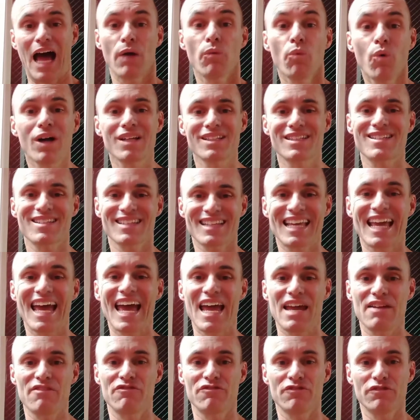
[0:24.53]
I once
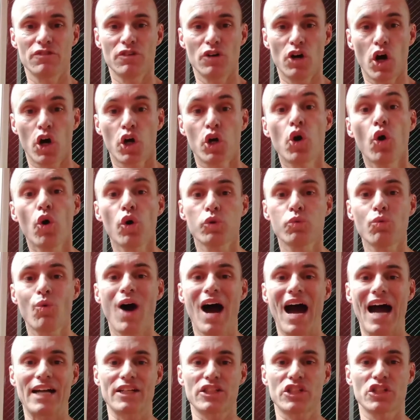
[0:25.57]
gave a gold
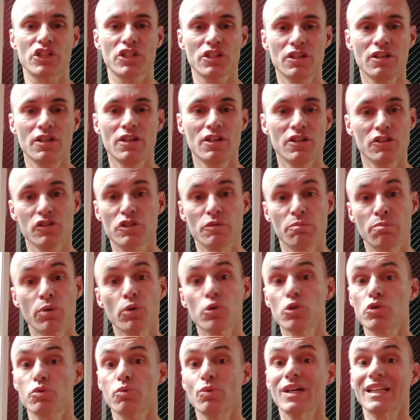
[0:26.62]
watch to
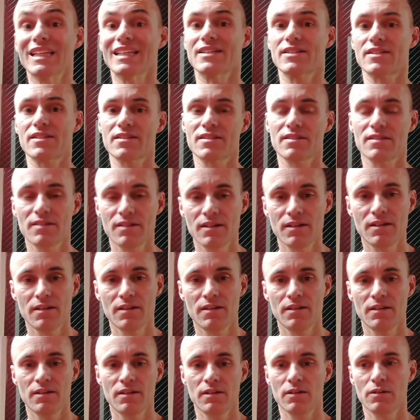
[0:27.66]
Bruce Willis.
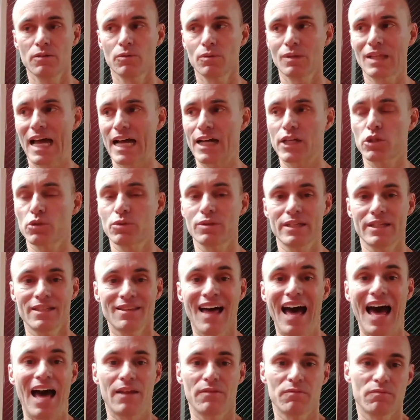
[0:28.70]
Well, actually,
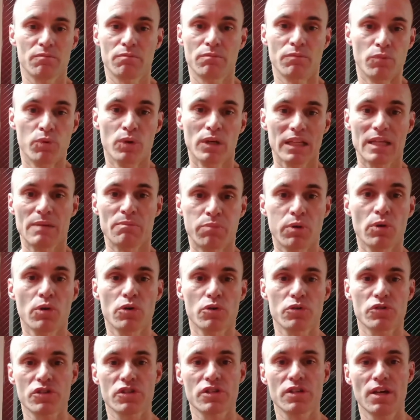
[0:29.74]
not really
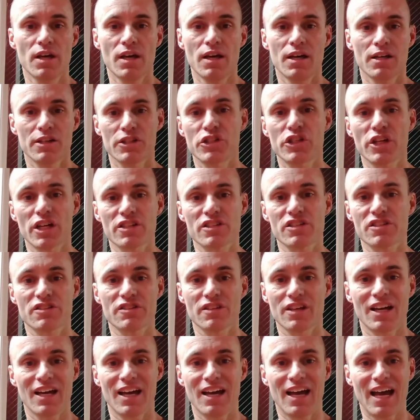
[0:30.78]
Bruce,
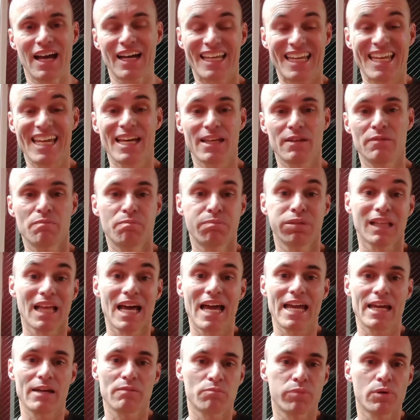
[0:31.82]
just a kid
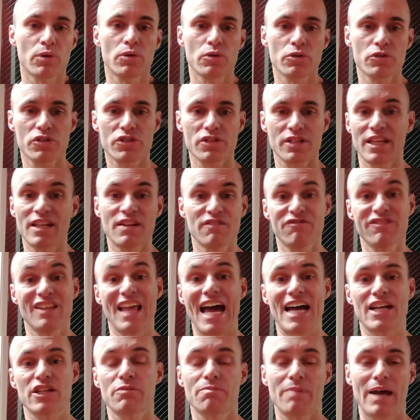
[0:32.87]
playing Bruce in a
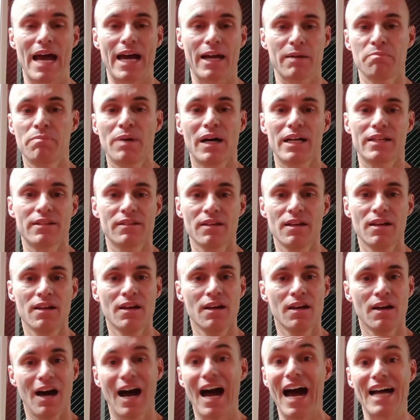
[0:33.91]
flashback, but
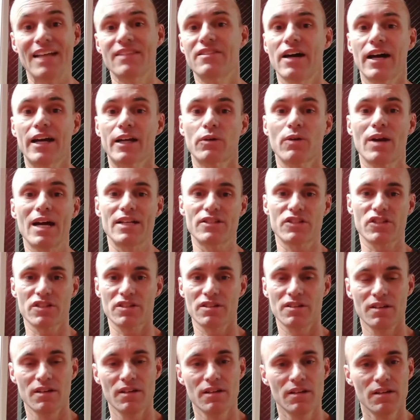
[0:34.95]
I
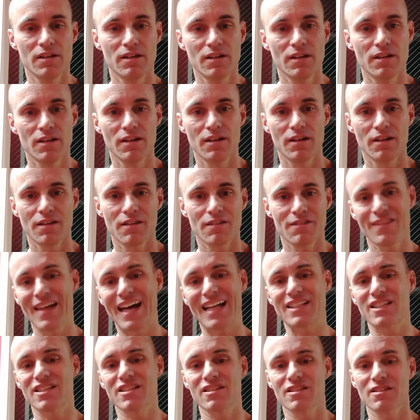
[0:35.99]
digress.
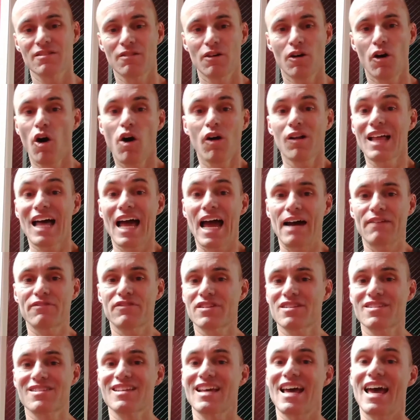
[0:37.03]
That's all I
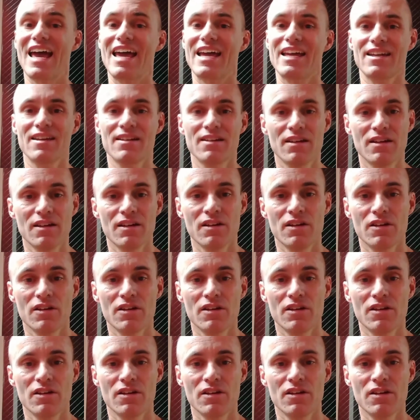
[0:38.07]
have to say.